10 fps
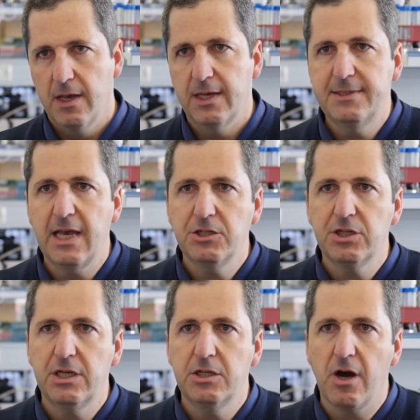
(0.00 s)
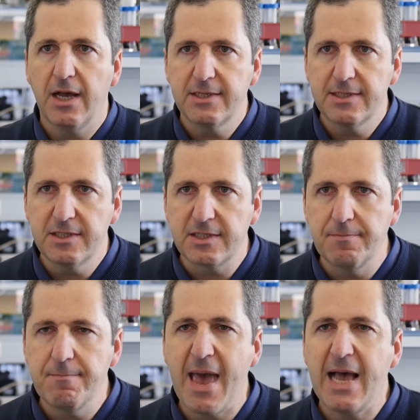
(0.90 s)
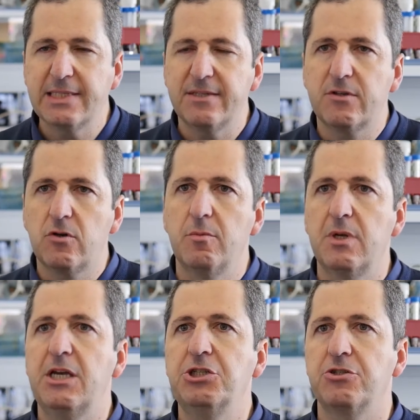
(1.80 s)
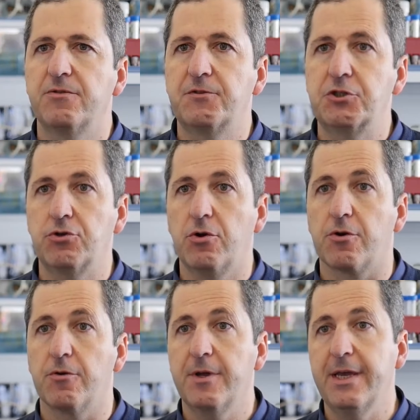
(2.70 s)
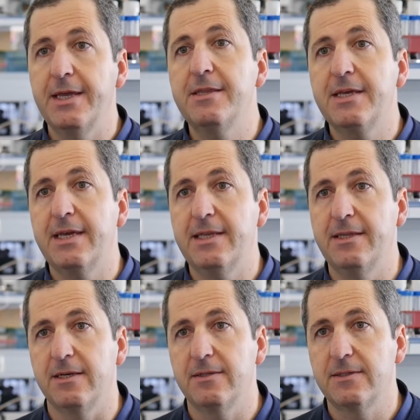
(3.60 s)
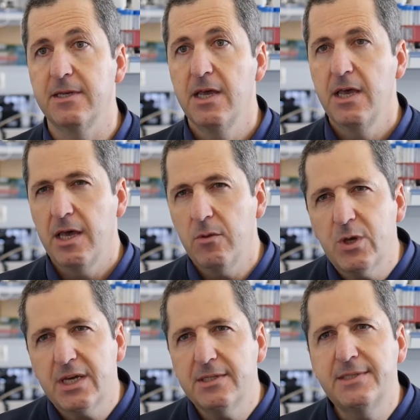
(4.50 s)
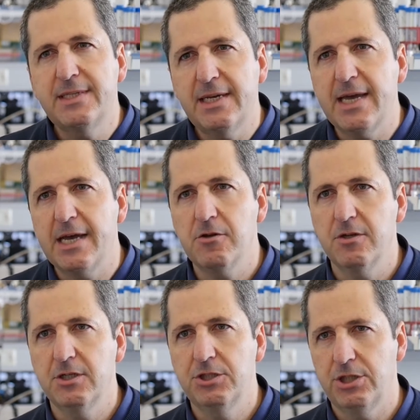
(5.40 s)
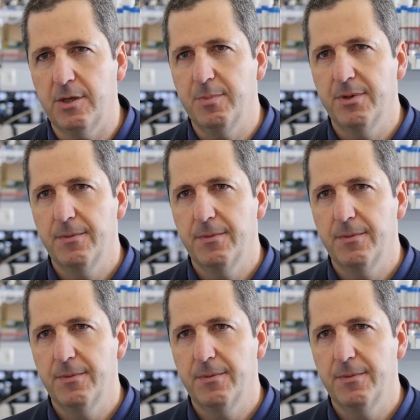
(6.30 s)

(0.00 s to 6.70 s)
Essentially, it causes this massive accumulation of sugar in the kidneys, and we can see that on the chip.